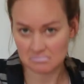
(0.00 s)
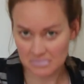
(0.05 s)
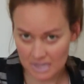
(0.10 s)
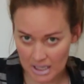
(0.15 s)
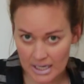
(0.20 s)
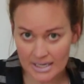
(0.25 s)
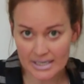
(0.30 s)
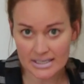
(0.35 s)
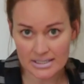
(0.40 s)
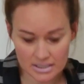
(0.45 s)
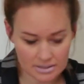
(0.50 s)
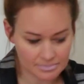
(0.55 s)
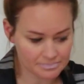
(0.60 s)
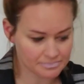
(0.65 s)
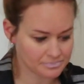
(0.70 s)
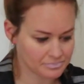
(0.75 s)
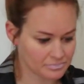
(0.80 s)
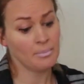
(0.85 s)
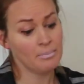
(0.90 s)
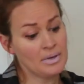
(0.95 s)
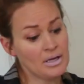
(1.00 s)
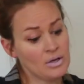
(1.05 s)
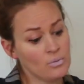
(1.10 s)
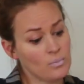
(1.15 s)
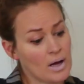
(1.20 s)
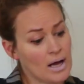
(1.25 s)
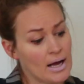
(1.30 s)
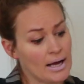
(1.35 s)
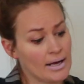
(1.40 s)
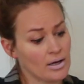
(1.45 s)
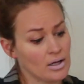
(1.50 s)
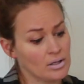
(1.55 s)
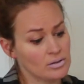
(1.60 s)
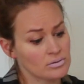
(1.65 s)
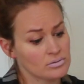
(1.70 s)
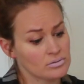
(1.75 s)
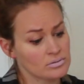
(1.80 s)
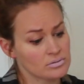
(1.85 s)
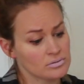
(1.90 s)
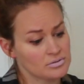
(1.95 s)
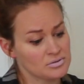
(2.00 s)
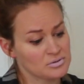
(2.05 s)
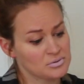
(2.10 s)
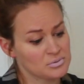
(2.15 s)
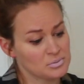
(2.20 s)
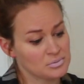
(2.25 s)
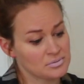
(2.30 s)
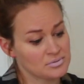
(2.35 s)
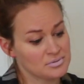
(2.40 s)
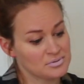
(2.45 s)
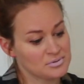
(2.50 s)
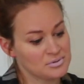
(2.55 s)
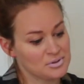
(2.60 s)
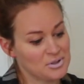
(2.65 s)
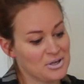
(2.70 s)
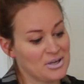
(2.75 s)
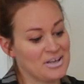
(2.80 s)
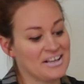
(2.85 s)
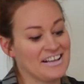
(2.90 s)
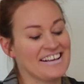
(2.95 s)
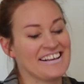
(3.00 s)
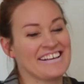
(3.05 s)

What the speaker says: Got it. Meanwhile, the